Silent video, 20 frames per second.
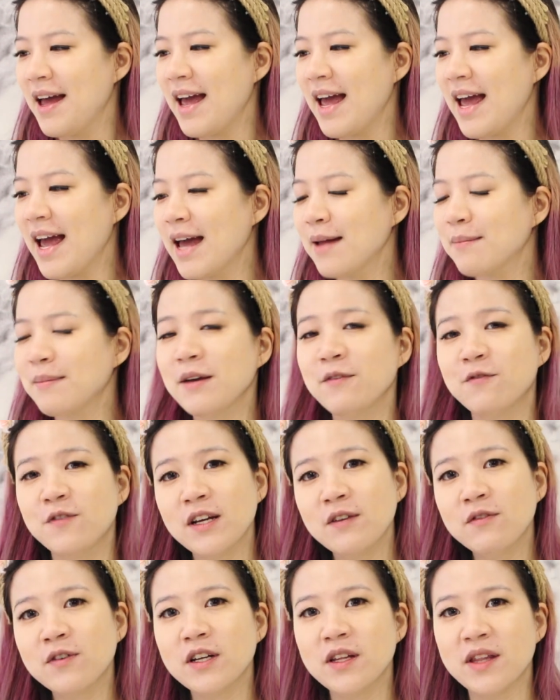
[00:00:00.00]
And my
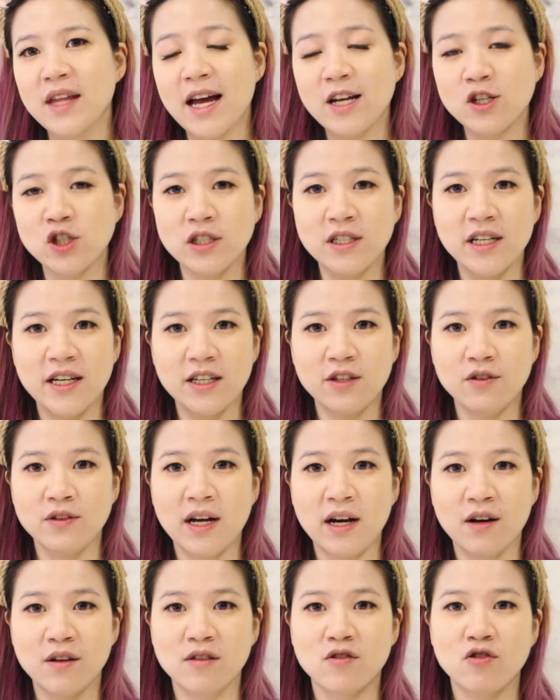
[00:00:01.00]
favorite is actually the Etude
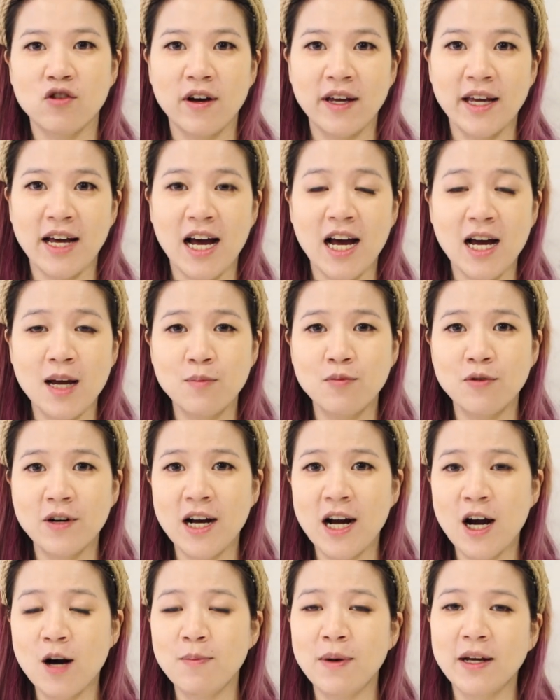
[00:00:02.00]
House Drawing
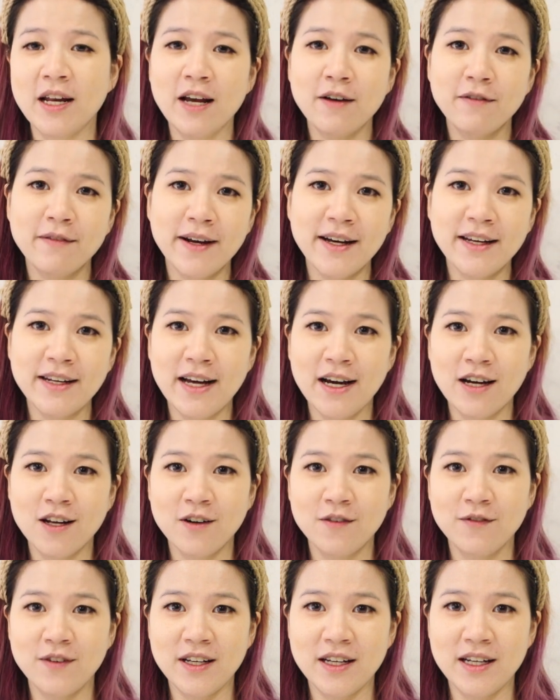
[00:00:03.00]
Eyebrow, but I ran out
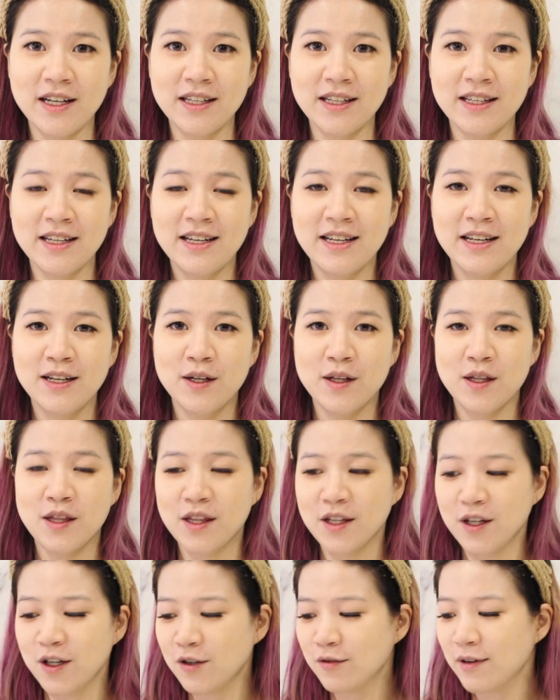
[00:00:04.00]
of it.
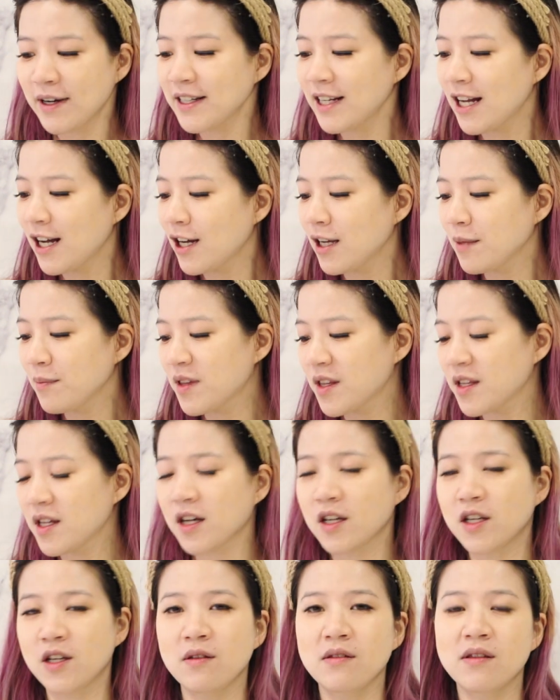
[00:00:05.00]
So right now I'm
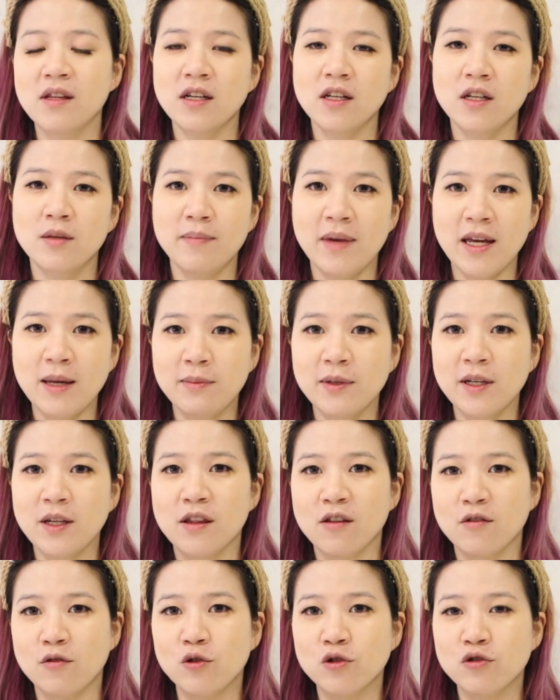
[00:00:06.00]
stuck using the
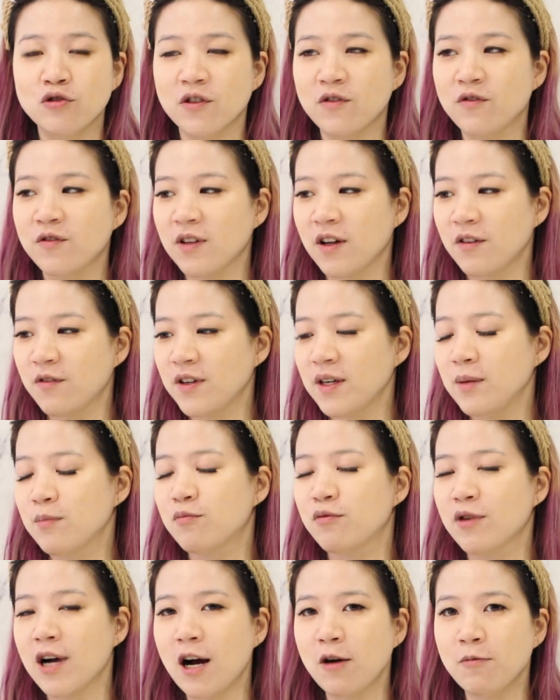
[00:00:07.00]
Maybelline's Ultra Fluffy
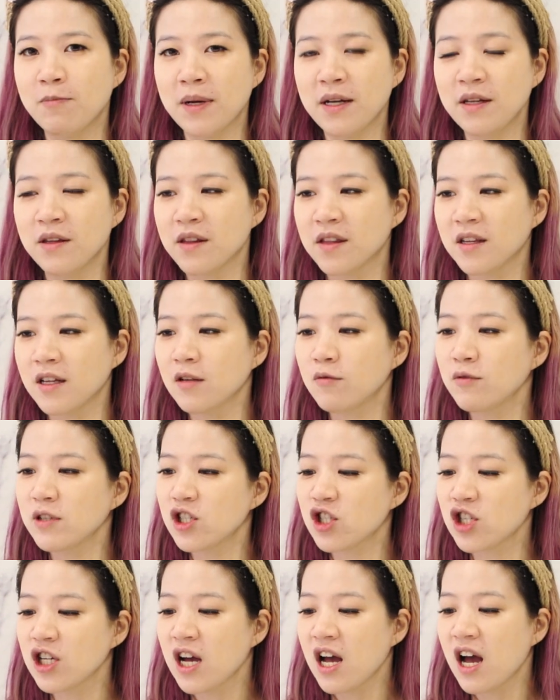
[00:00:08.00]
Brow Pencil,
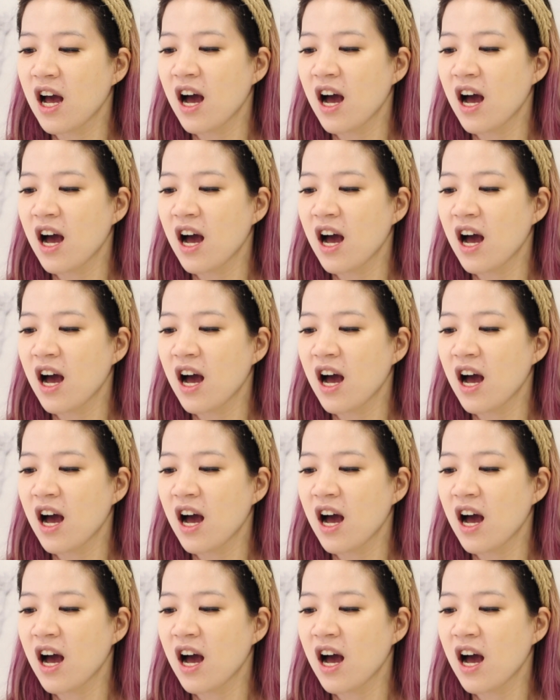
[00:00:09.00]
which